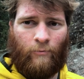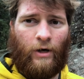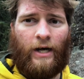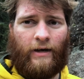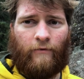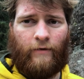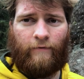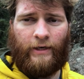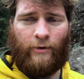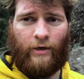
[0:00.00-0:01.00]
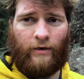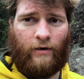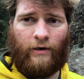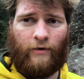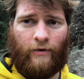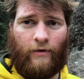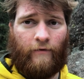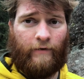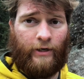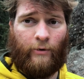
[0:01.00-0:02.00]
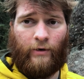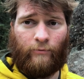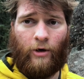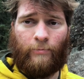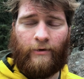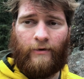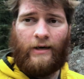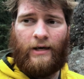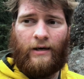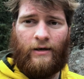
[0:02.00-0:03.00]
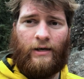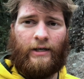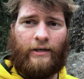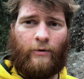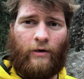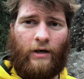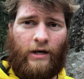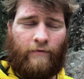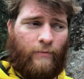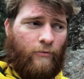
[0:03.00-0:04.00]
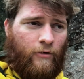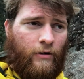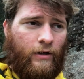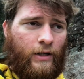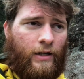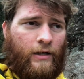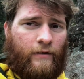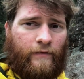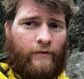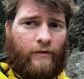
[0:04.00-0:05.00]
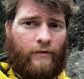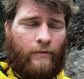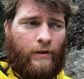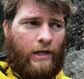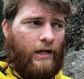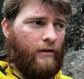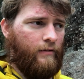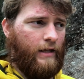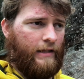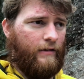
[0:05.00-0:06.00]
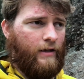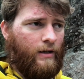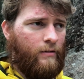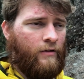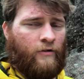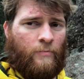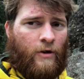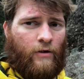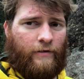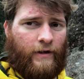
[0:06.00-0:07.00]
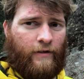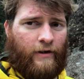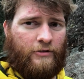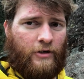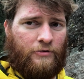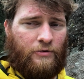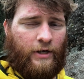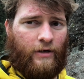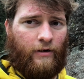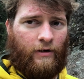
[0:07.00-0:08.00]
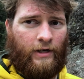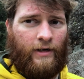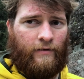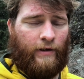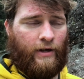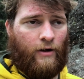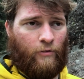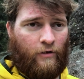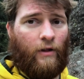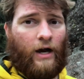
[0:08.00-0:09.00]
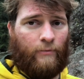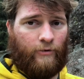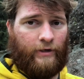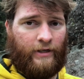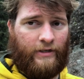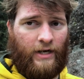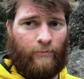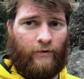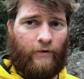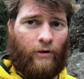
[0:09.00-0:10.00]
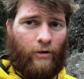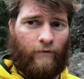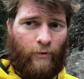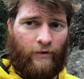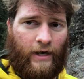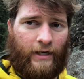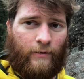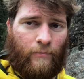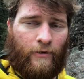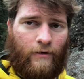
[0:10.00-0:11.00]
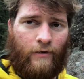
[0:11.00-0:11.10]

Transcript: I have a video on harnesses, a video on ropes. Uh, you know, a lot of the more uh, like the small things I showed you here that goes a lot more in depth with all of those items.